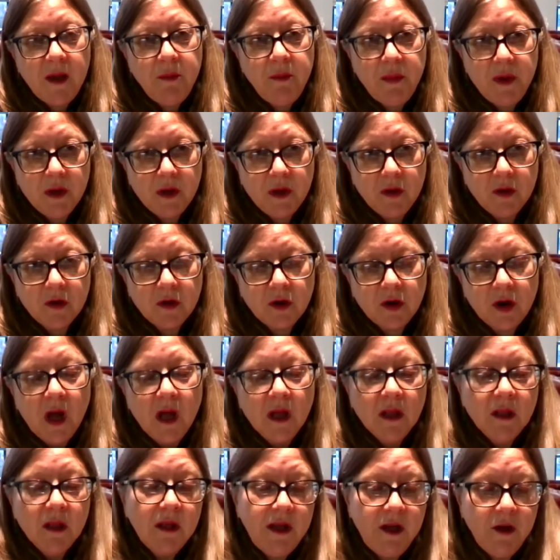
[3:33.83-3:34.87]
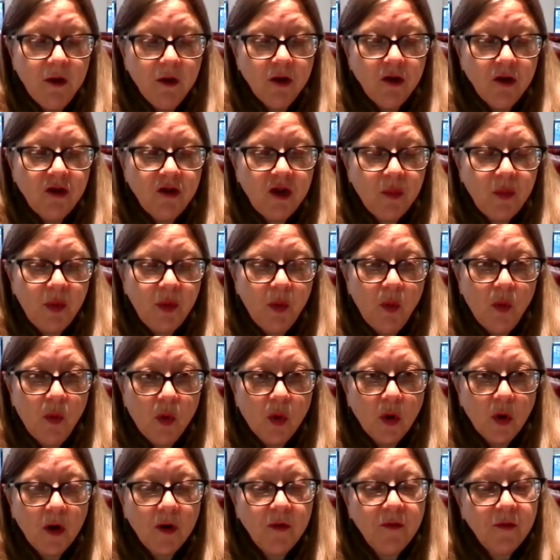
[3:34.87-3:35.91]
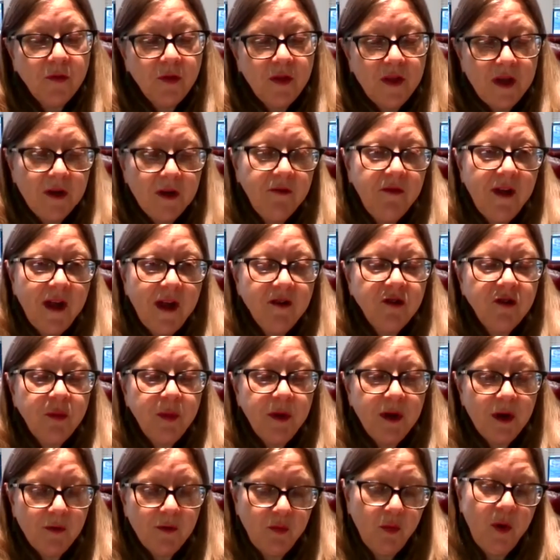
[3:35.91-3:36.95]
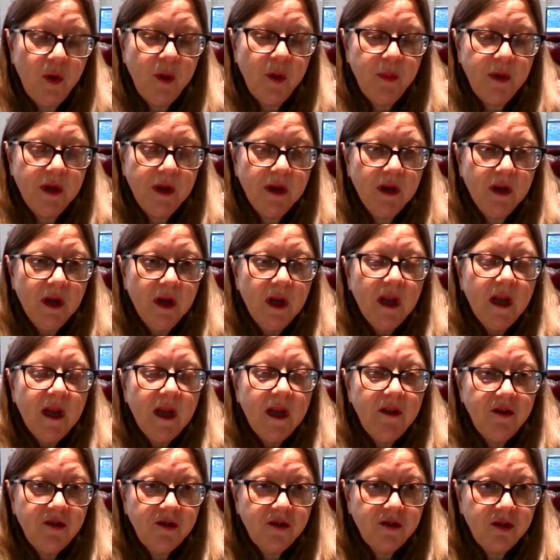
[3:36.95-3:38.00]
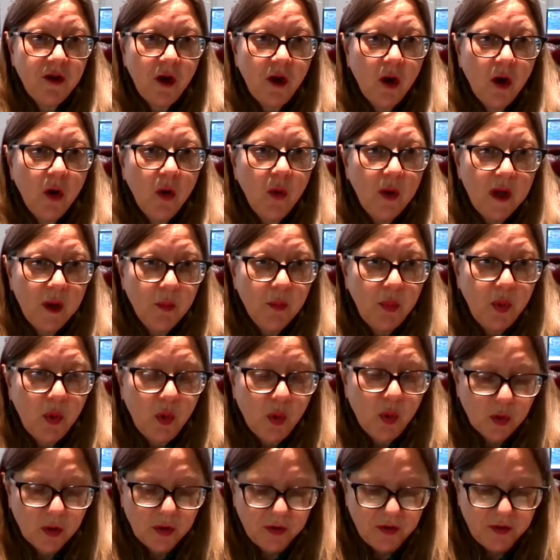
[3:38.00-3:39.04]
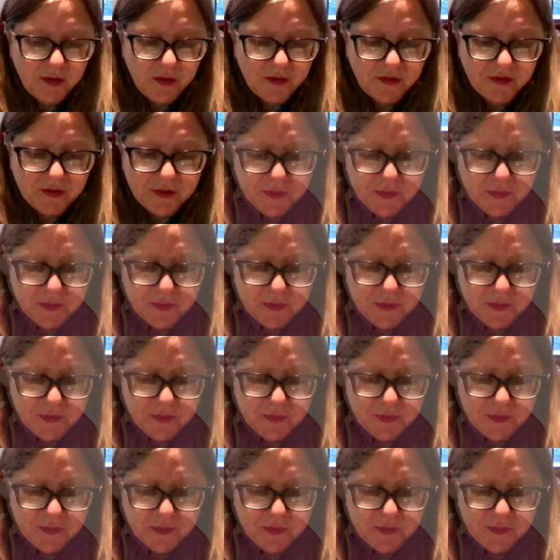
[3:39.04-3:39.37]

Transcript: Miller Leadership Award for the Advancement of Women is so important.